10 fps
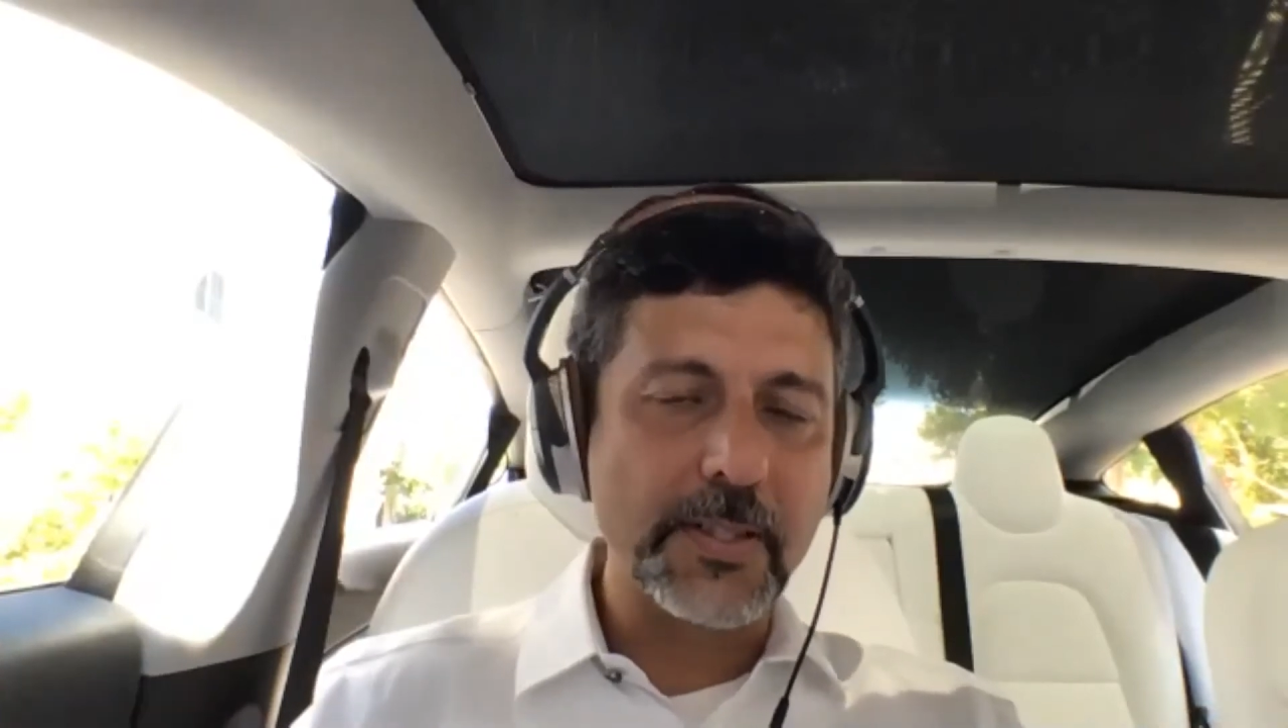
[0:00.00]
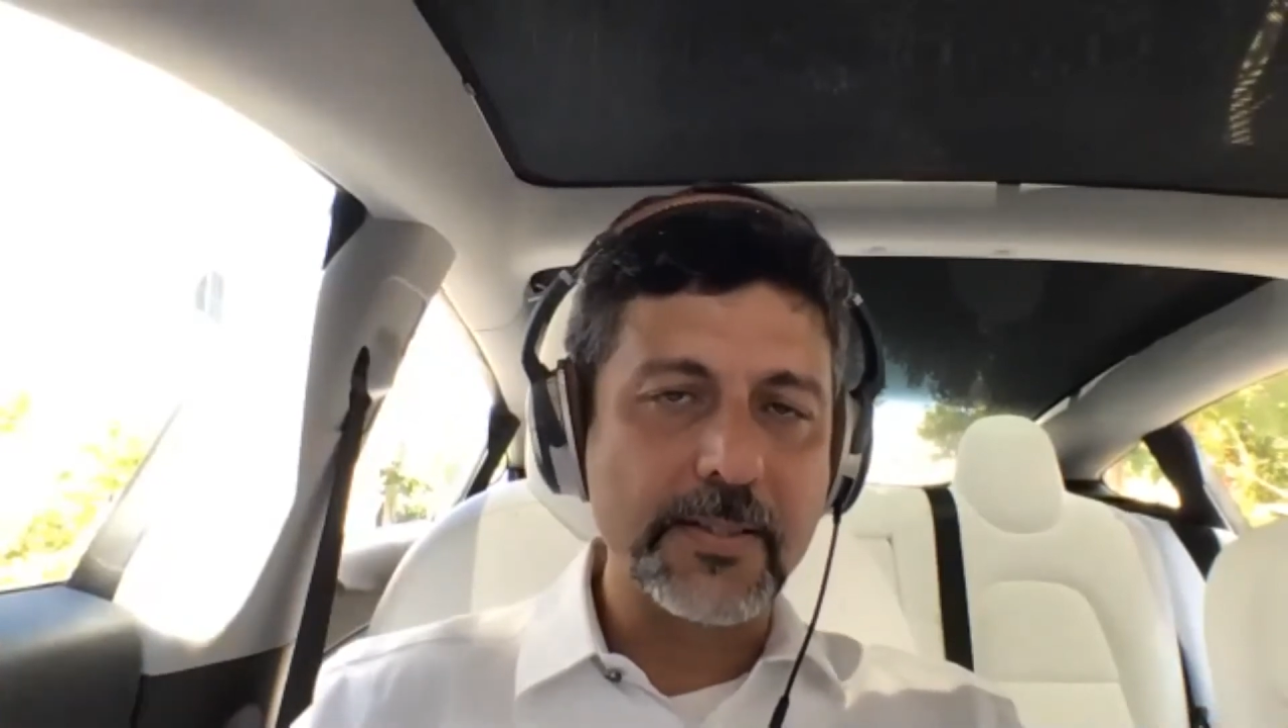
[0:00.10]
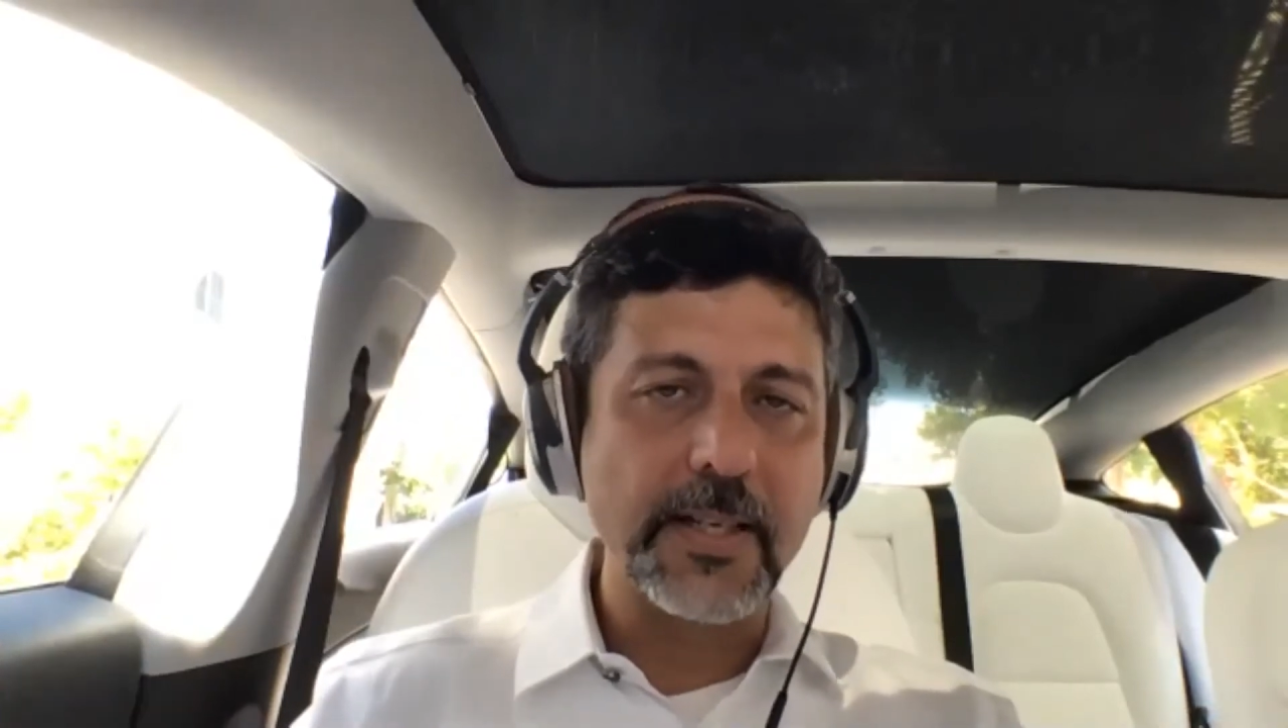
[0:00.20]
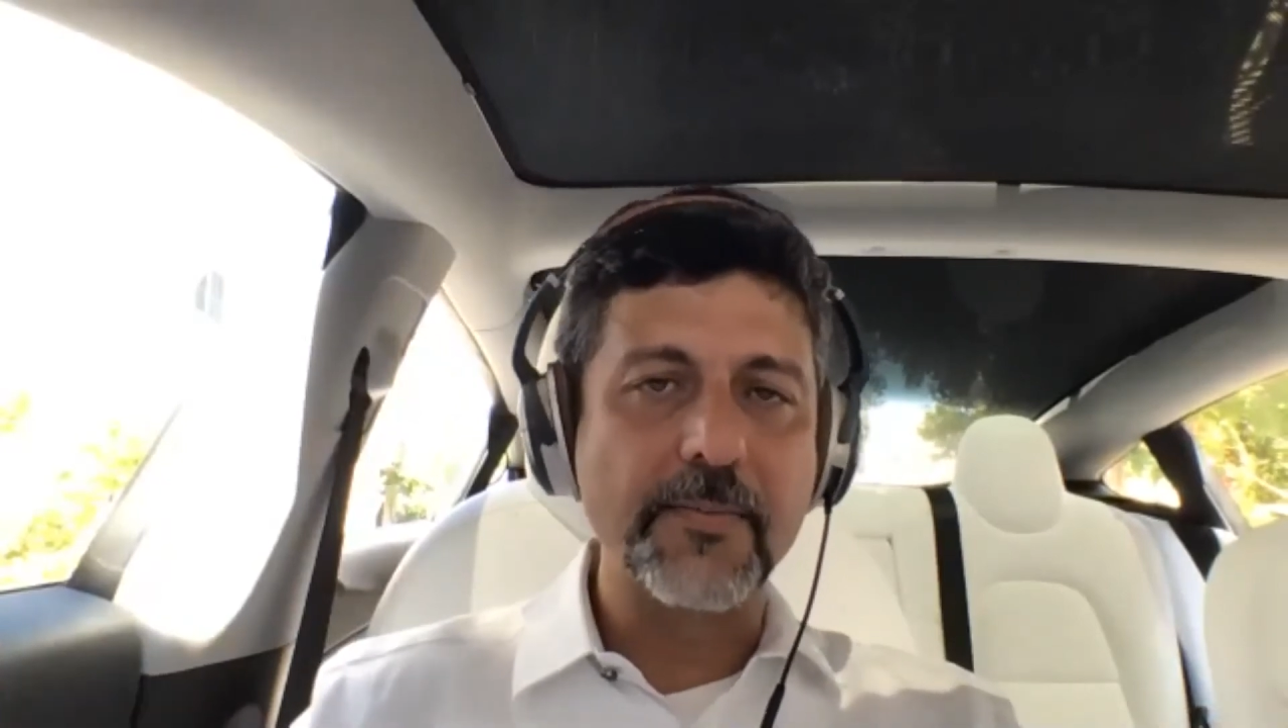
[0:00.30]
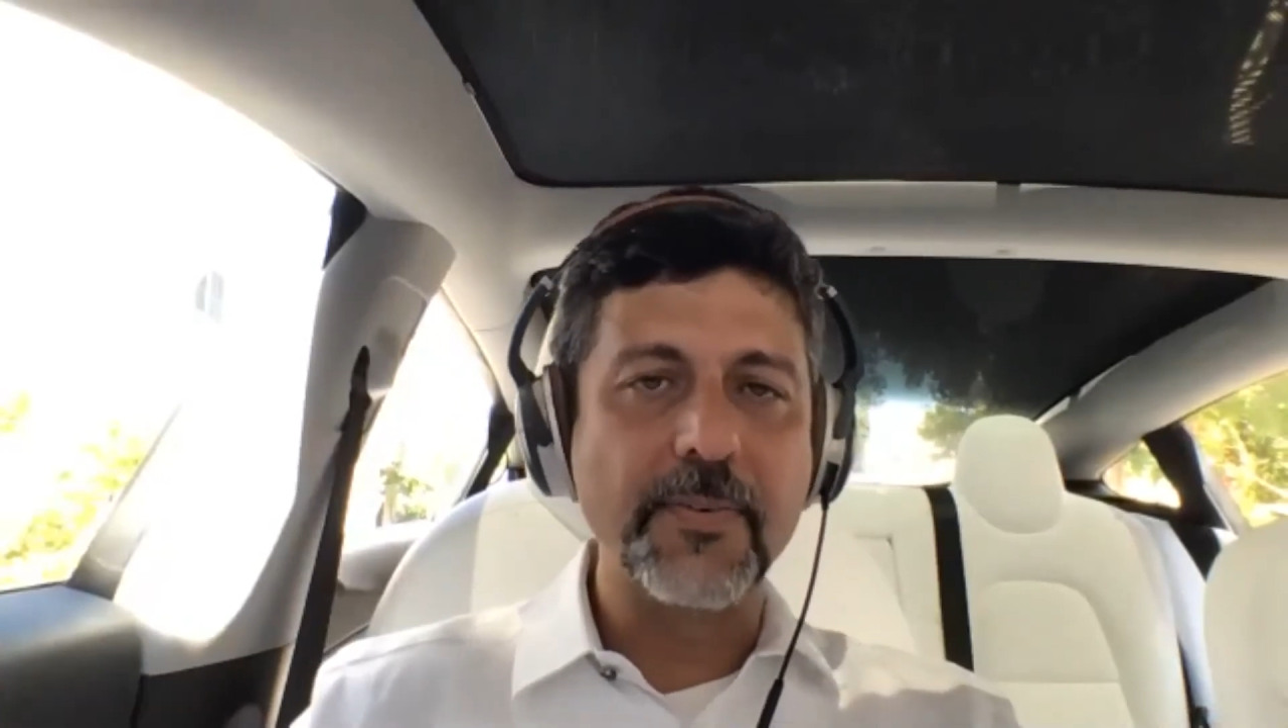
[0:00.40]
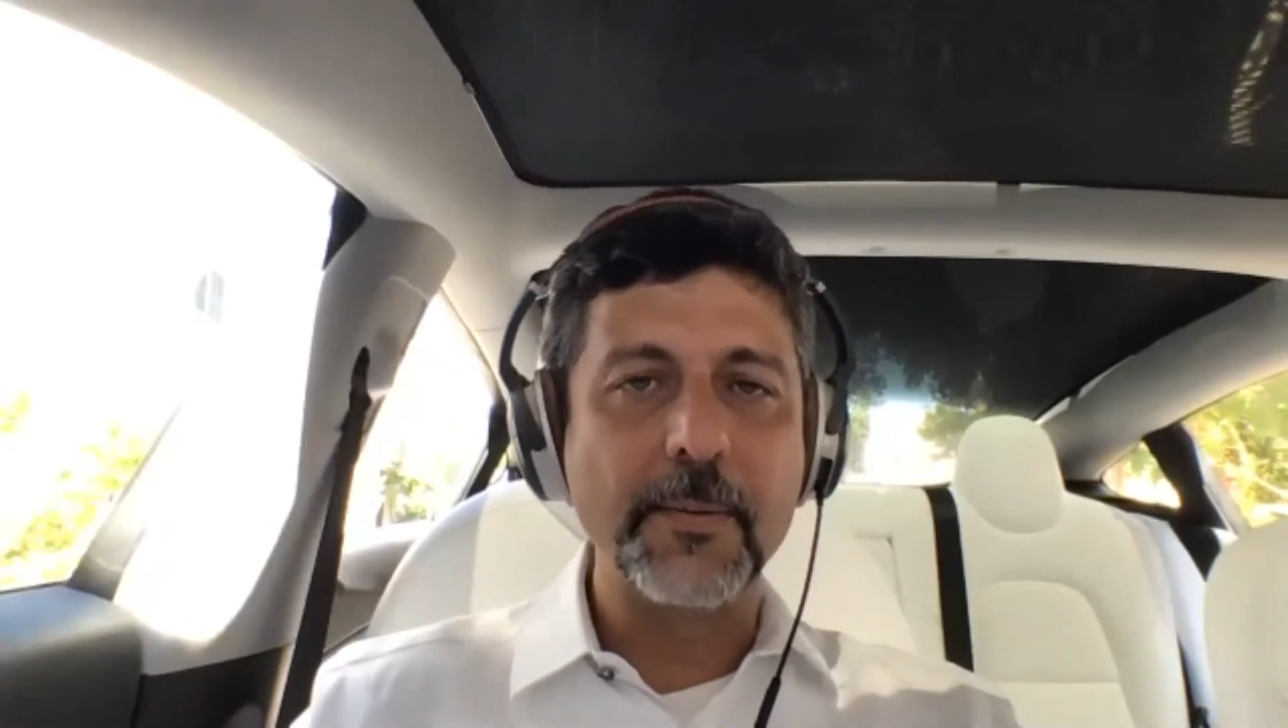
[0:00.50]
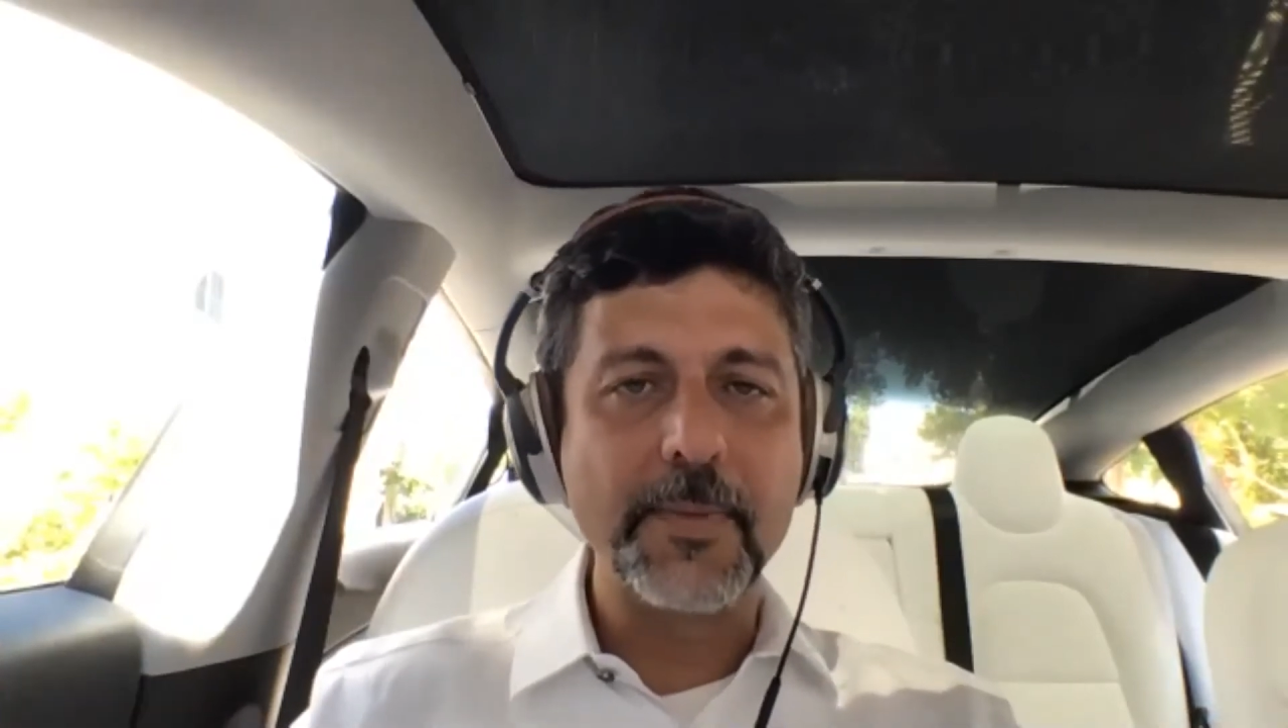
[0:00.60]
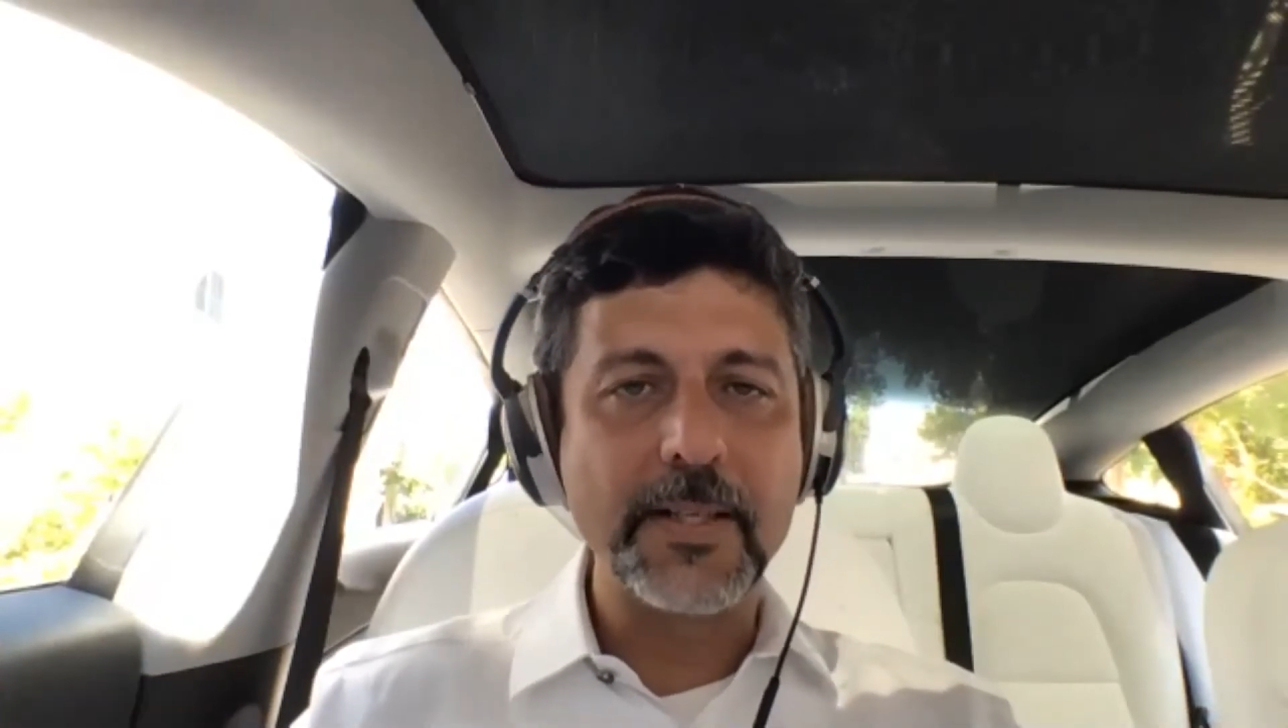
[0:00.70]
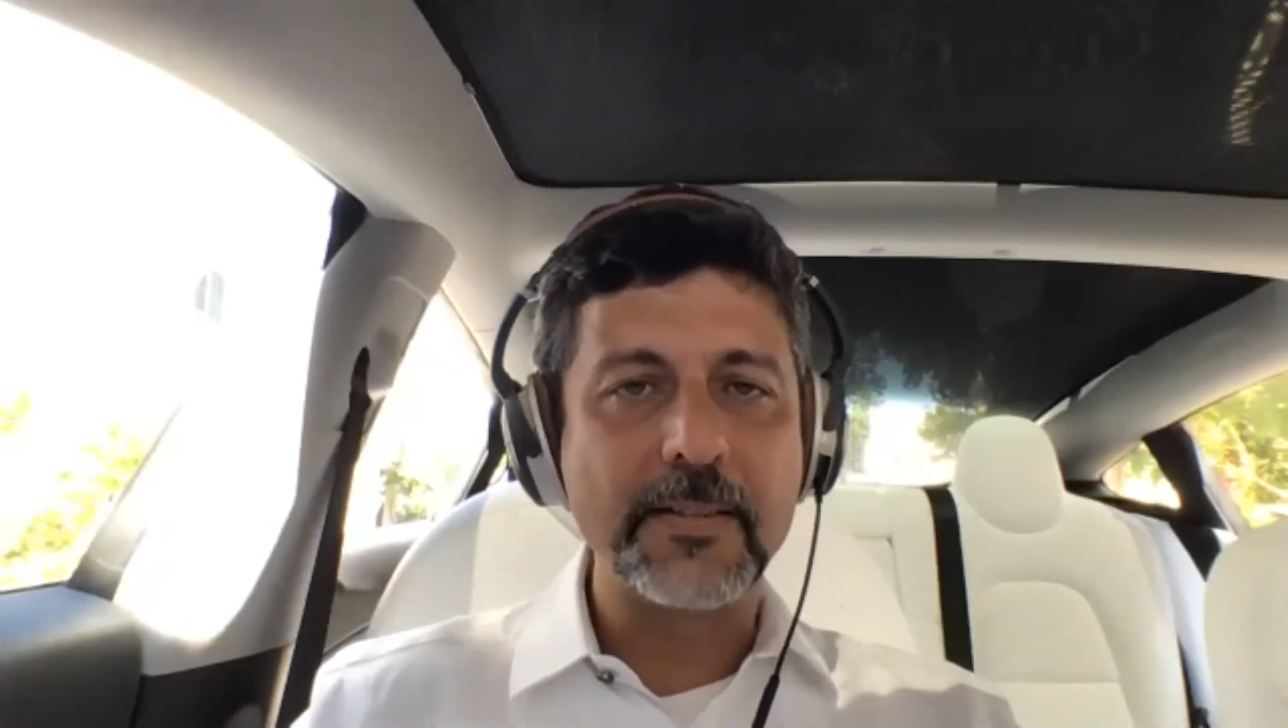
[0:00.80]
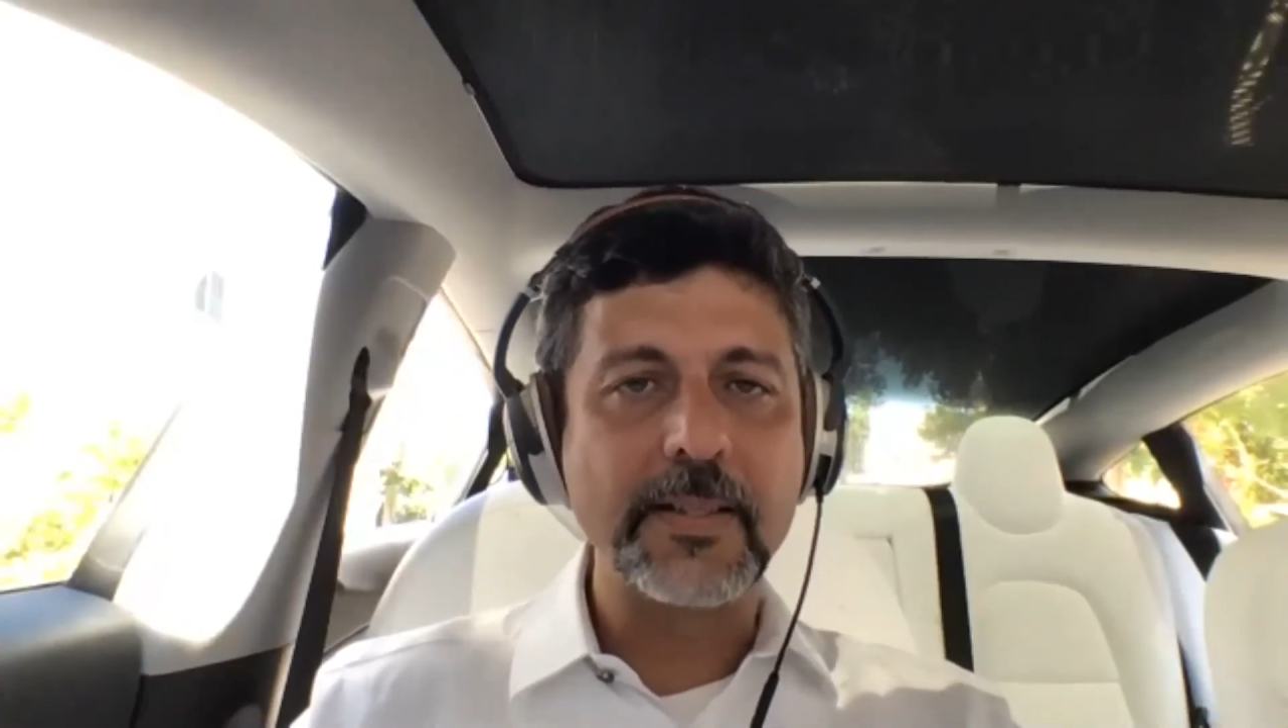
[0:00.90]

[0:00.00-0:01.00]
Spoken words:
CFM is,